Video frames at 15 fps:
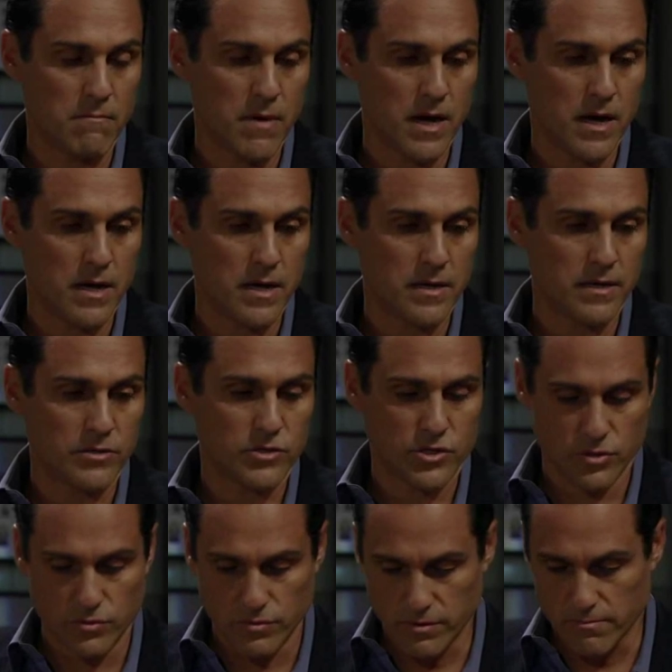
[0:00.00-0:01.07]
my
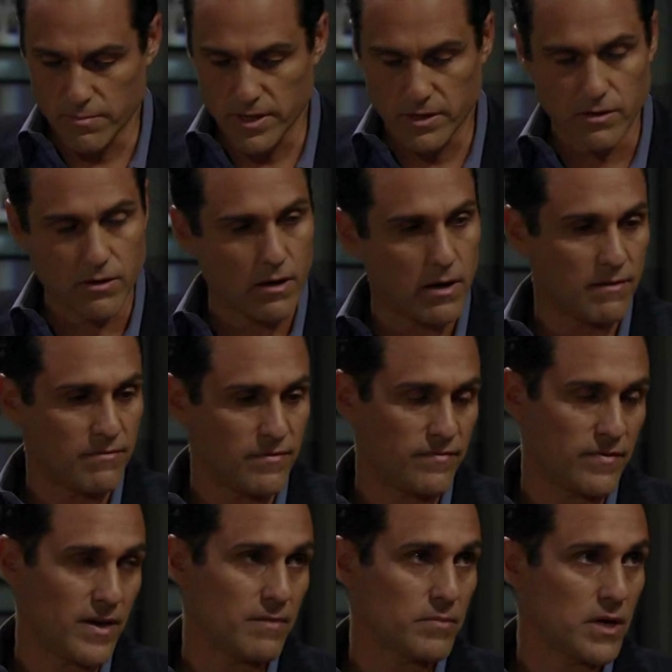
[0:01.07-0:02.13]
children are better off
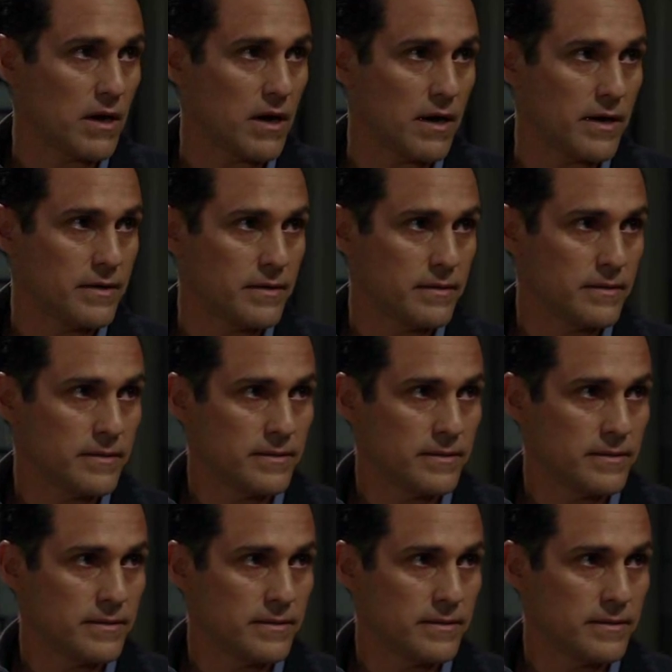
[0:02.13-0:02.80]
if I'm gone.